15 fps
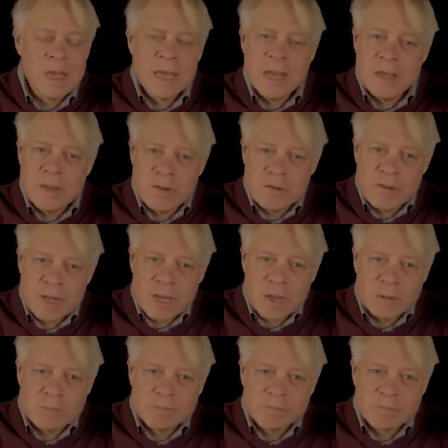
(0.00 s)
In this
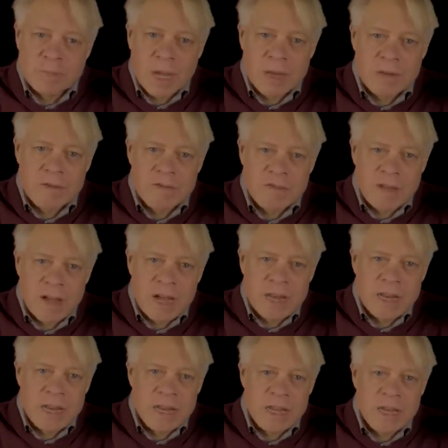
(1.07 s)
video, I
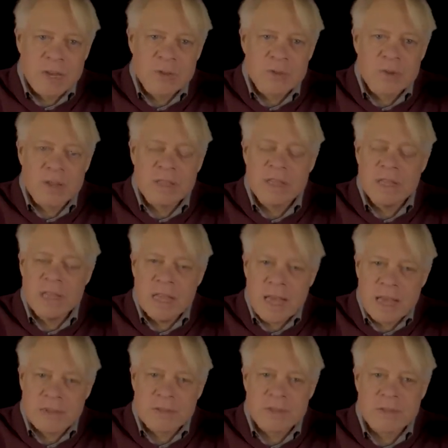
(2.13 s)
define and illustrate the
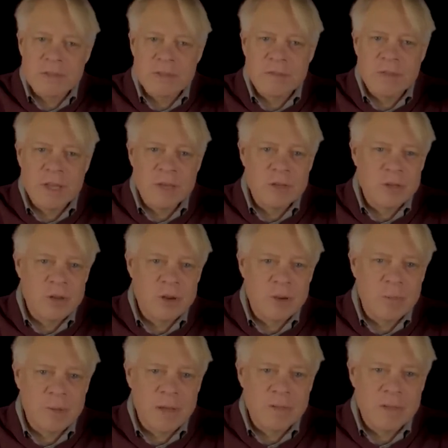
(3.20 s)
essence of the
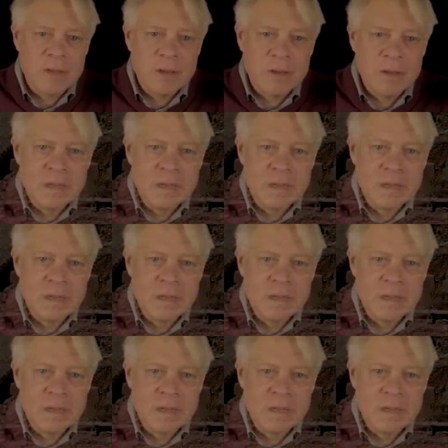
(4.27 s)
engineering method.